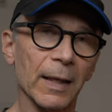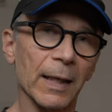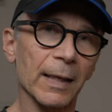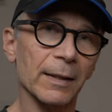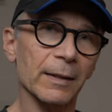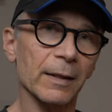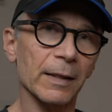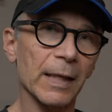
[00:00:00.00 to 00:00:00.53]

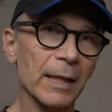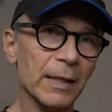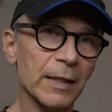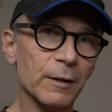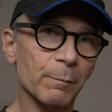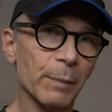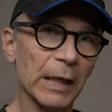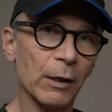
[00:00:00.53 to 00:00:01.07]
And that
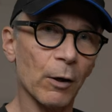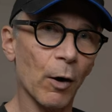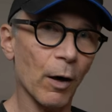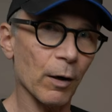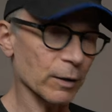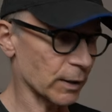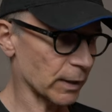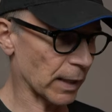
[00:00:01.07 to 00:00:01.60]
is
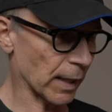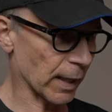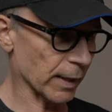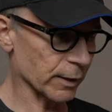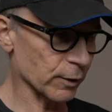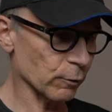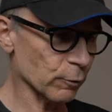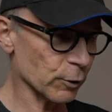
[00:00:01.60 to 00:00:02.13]
because I
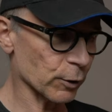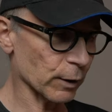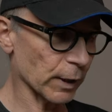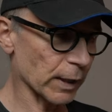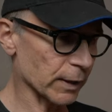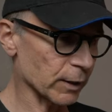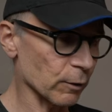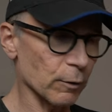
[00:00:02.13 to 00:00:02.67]

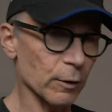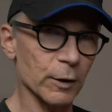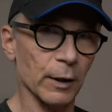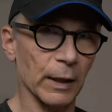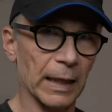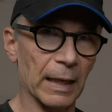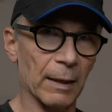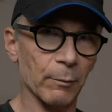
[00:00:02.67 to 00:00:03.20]
usually use
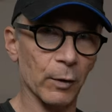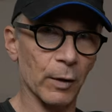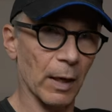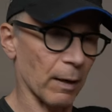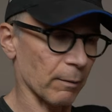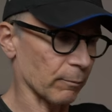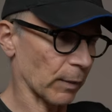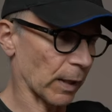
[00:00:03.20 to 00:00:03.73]
the
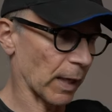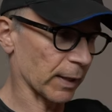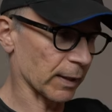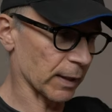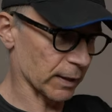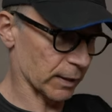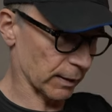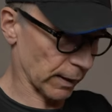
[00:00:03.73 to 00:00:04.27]
camera like
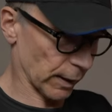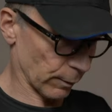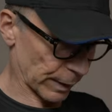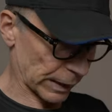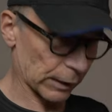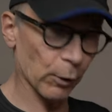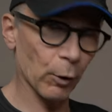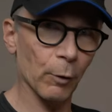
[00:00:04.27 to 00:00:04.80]
this, a little
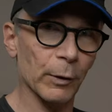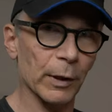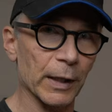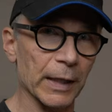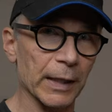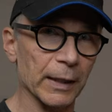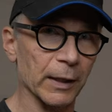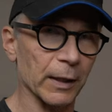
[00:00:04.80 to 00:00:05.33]
bit lower
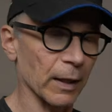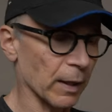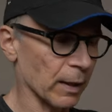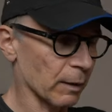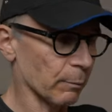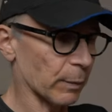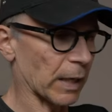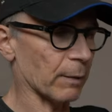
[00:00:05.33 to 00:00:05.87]
here,
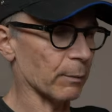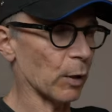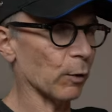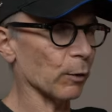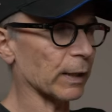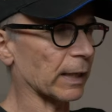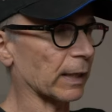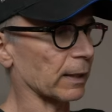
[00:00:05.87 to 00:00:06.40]
but I'm
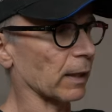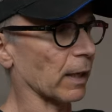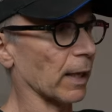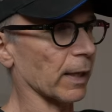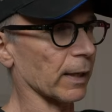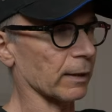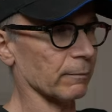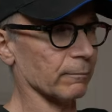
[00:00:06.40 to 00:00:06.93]
holding it
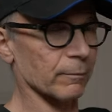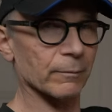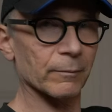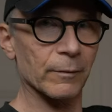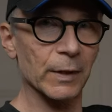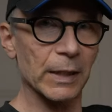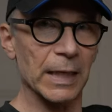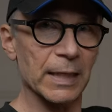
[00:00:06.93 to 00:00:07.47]
like
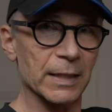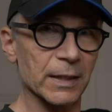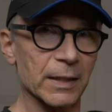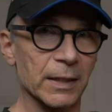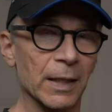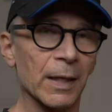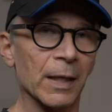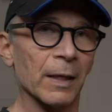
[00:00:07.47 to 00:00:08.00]

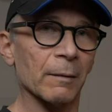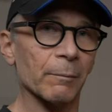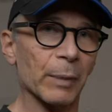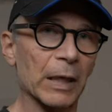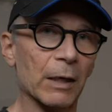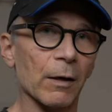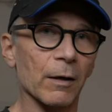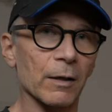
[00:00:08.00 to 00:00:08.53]
this
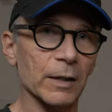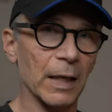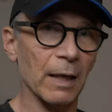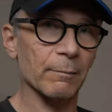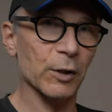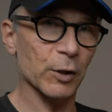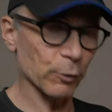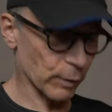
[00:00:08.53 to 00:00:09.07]
because
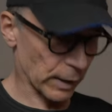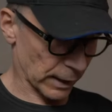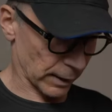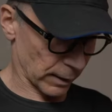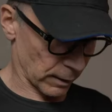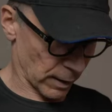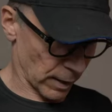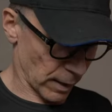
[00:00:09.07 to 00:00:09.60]
I'm
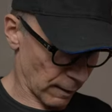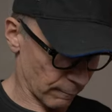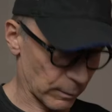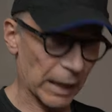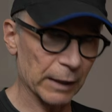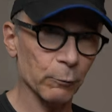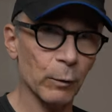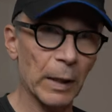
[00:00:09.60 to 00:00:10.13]
shooting um,
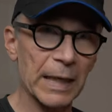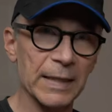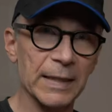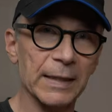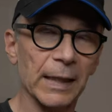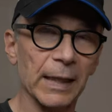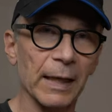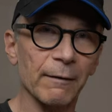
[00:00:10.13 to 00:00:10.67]
at
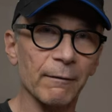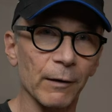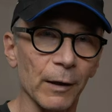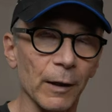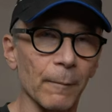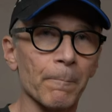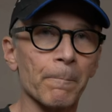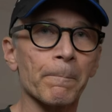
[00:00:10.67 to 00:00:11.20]
waist
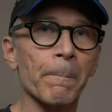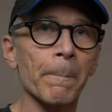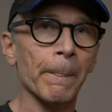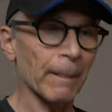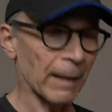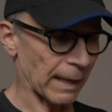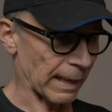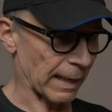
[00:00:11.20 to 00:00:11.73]
level.
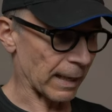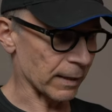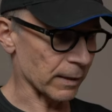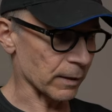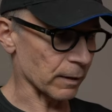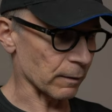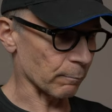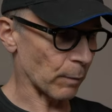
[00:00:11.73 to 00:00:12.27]

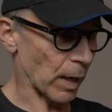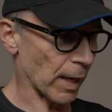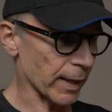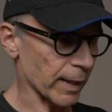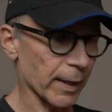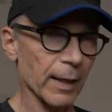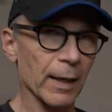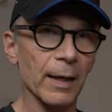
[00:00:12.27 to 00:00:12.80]
And
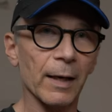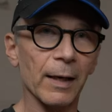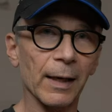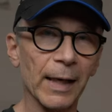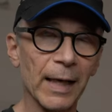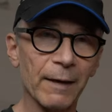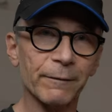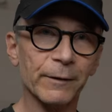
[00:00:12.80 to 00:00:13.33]
my
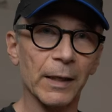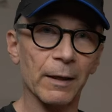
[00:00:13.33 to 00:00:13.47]
left